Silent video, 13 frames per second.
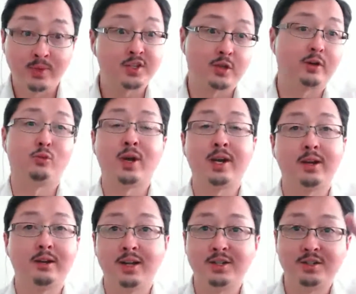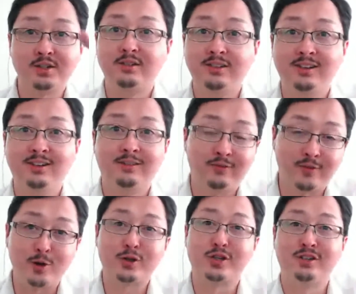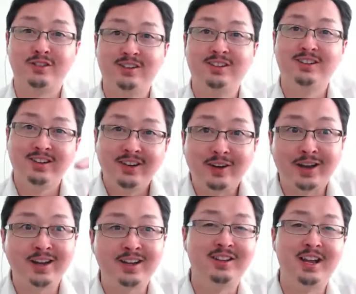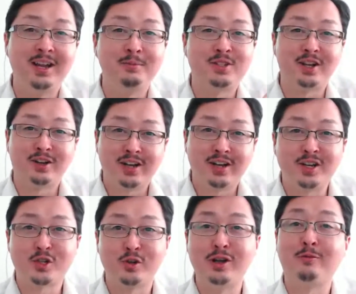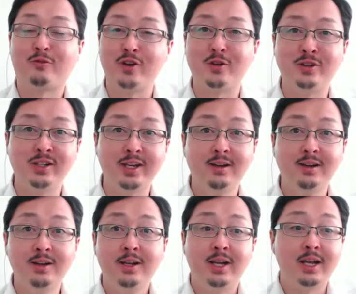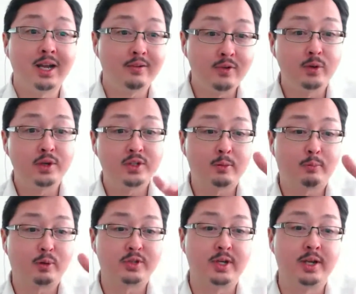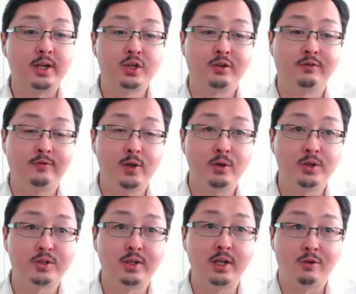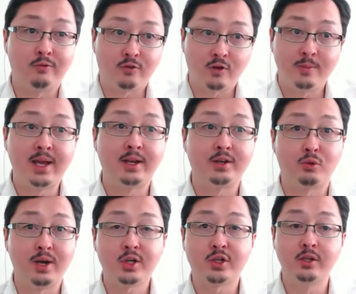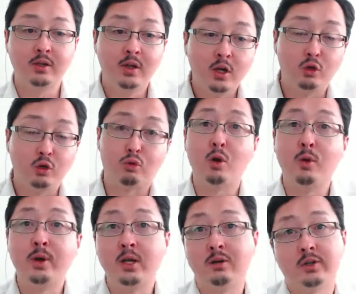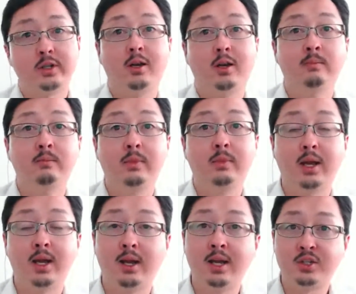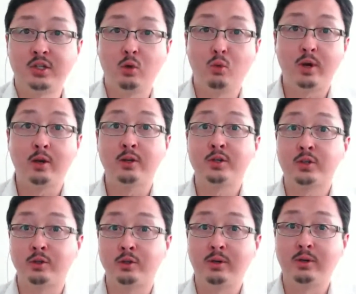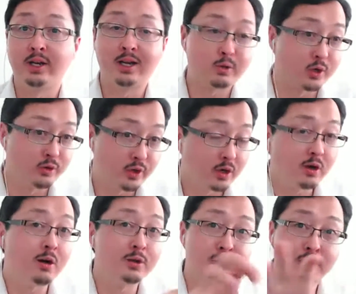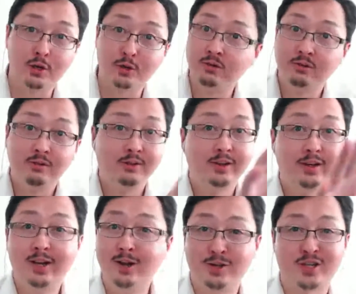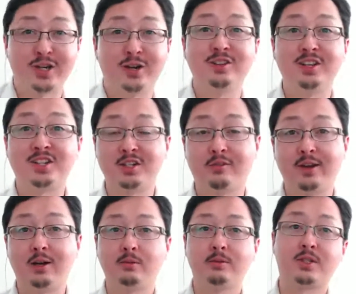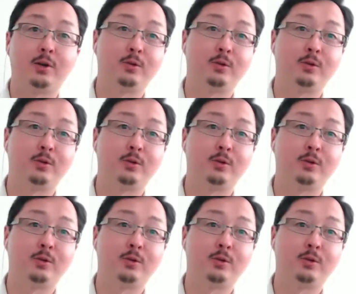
I start to recognize folks, right, names that are kind of showing up frequently, and I've noticed the percentage of folks, from that direction growing over time as the awareness grew, and I'm sure they're also, sharing this stuff out.